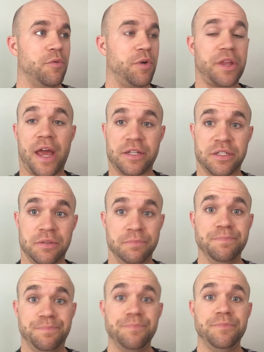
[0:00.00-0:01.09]
really asked
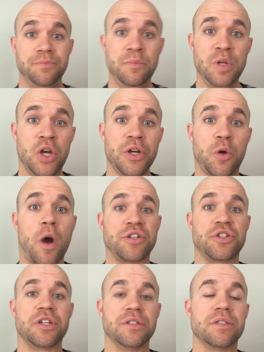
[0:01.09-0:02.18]
some good
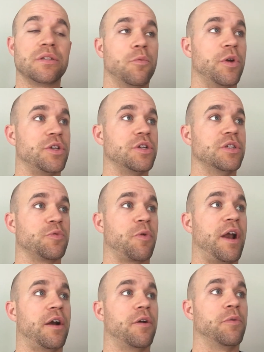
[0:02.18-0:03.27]
questions, which is
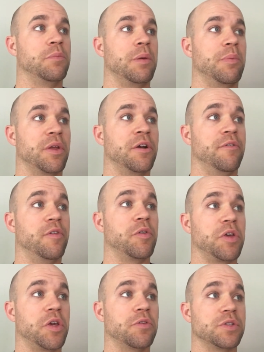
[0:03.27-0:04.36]
rare when people
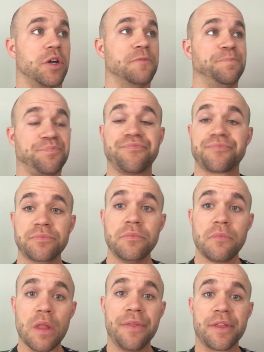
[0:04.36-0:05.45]
interviewing you. So
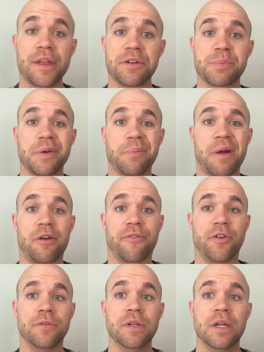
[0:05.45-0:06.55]
I thought that was pretty
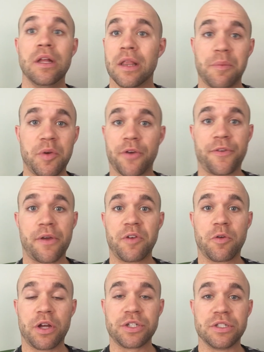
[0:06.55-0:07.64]
powerful. Let me know if you have any
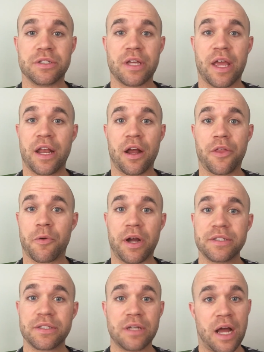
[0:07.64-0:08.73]
questions. And
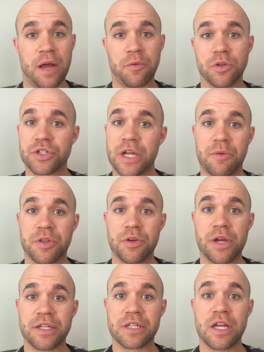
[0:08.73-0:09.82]
otherwise, I will chat with you
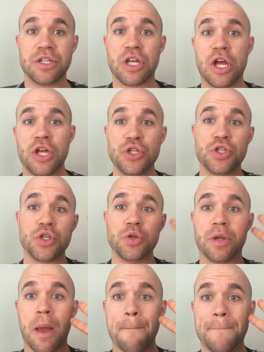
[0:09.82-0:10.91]
guys
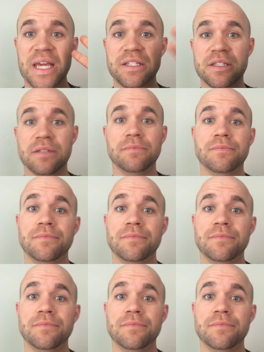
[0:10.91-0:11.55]
soon. Peace.